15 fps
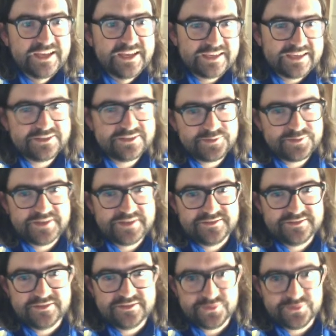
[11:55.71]
here's a space
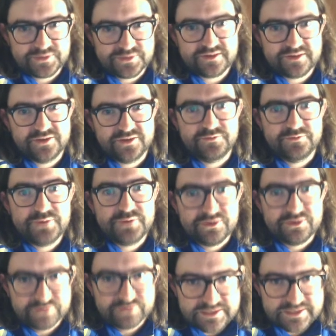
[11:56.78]
that deals with that kind of
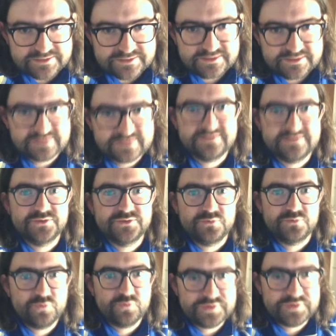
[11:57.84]
imperial legacy, that deals with
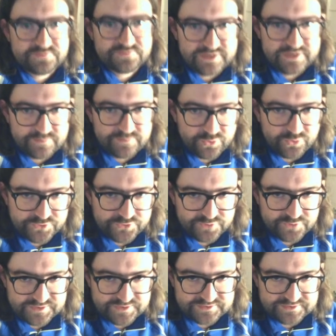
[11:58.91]
all these really important topics